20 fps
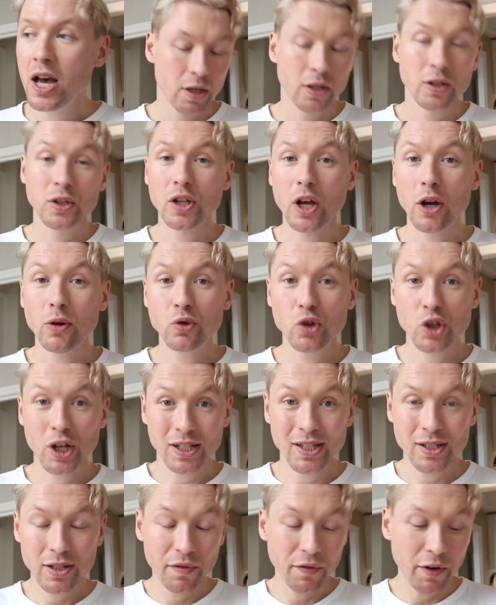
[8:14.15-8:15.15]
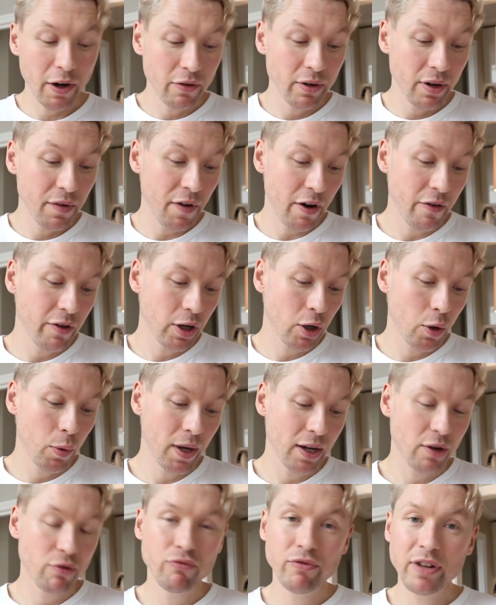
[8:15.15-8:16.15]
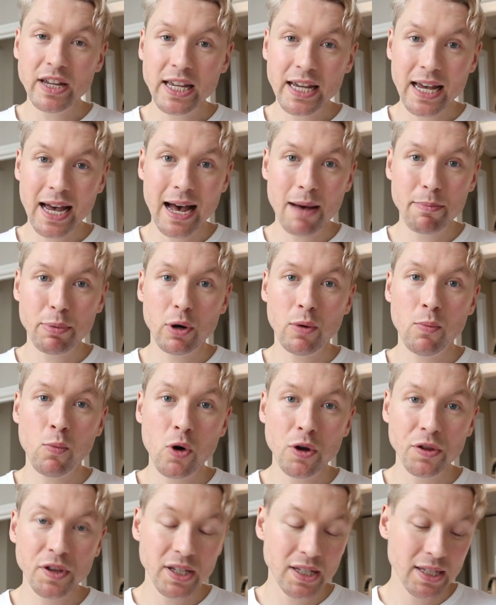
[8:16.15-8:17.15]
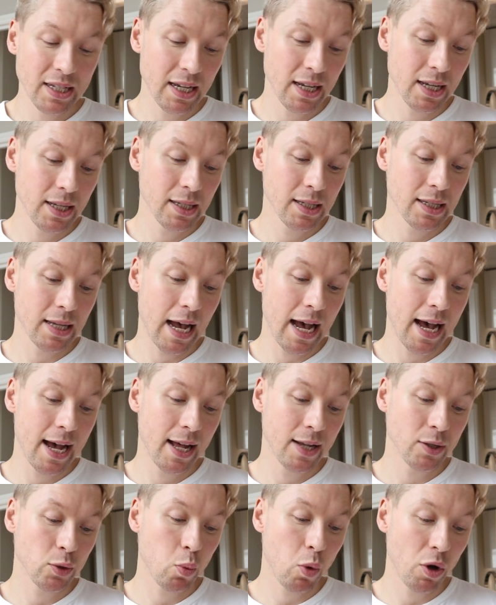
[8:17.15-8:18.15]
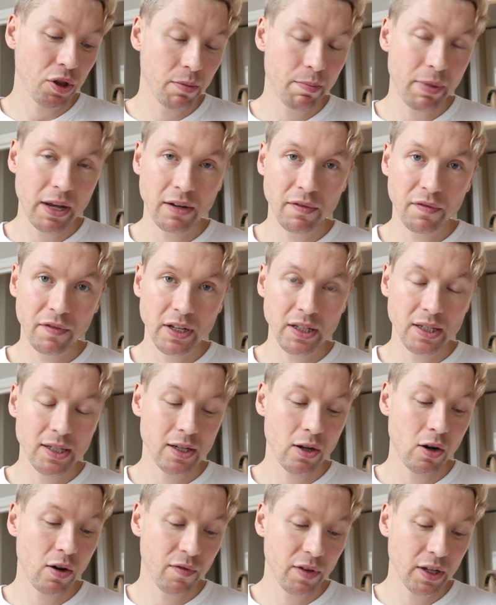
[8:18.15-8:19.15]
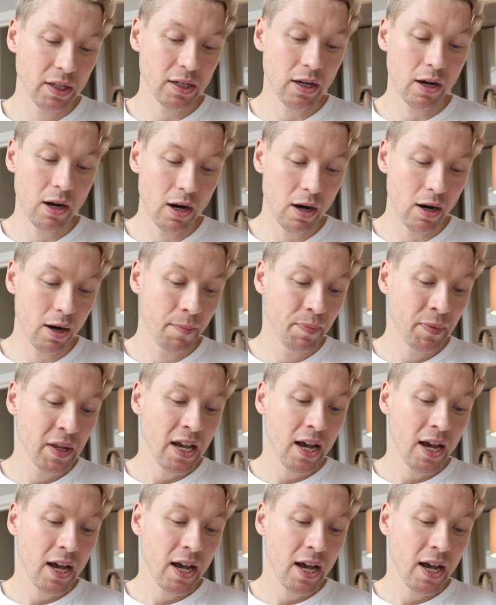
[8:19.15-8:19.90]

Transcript: So just a very, very quick recap on what this is and what the benefits of it are.